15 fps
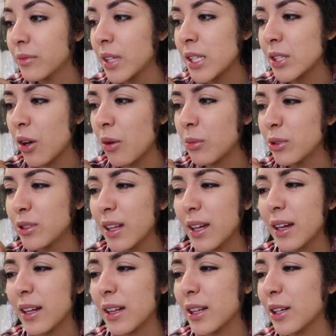it's almost like
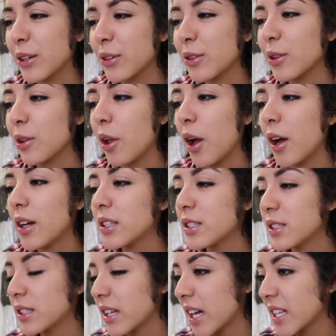a clear
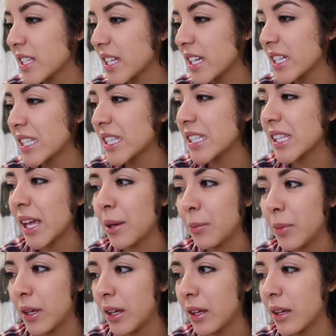gloss. It has like a slight
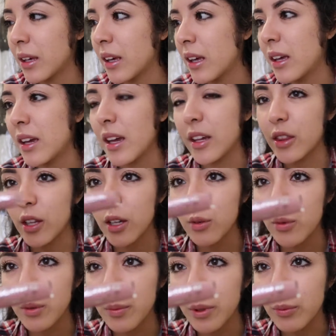pink. I thought it
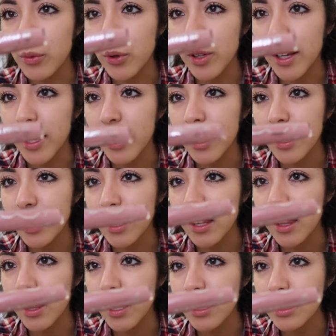would be more like
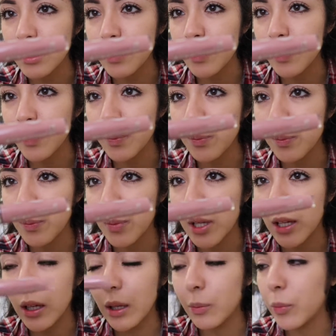this
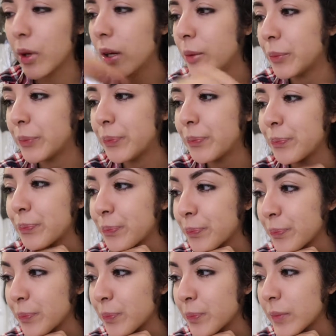pink, but
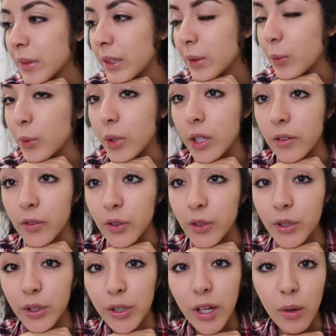whatever.
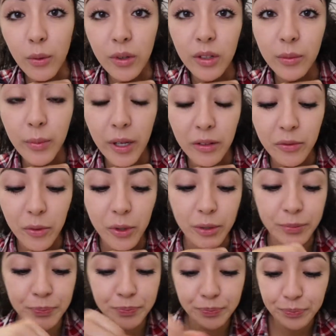You get what you pay for.
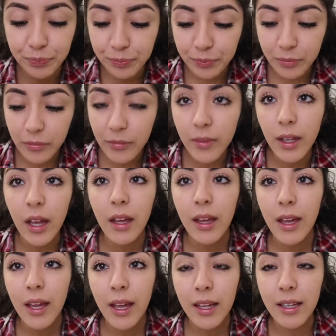
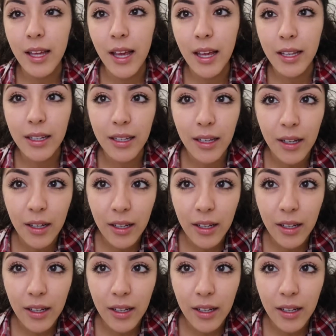And then,